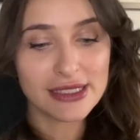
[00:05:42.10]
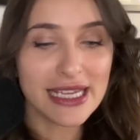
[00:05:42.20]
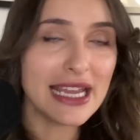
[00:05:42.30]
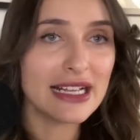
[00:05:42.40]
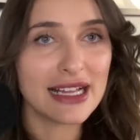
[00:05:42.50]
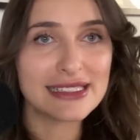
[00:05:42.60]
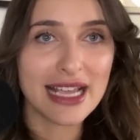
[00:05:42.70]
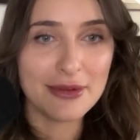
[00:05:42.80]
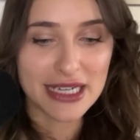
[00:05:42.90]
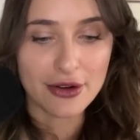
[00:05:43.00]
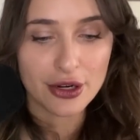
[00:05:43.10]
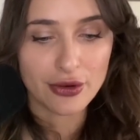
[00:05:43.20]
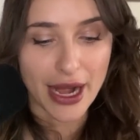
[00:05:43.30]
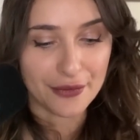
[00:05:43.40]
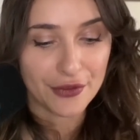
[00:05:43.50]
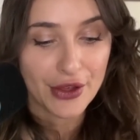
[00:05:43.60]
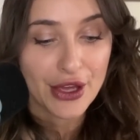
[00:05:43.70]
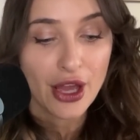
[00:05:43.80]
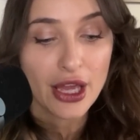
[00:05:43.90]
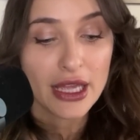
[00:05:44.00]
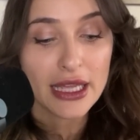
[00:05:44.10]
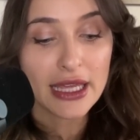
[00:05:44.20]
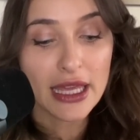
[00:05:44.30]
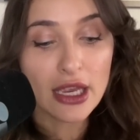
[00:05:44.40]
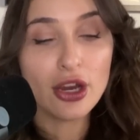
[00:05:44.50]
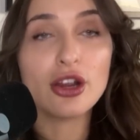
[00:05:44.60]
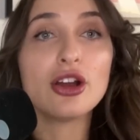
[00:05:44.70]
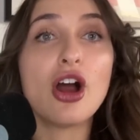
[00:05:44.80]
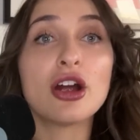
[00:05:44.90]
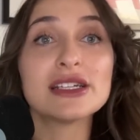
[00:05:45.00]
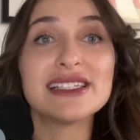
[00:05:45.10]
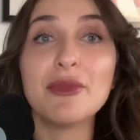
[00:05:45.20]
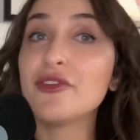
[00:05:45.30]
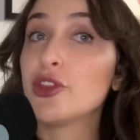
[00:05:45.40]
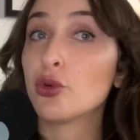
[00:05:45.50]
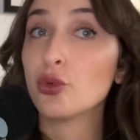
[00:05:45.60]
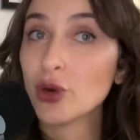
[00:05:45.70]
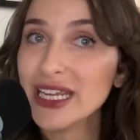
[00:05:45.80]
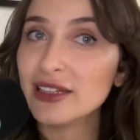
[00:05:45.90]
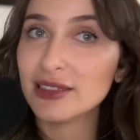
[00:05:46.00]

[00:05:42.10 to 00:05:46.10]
Santa Claus is coming to town. Great. Here are some of the real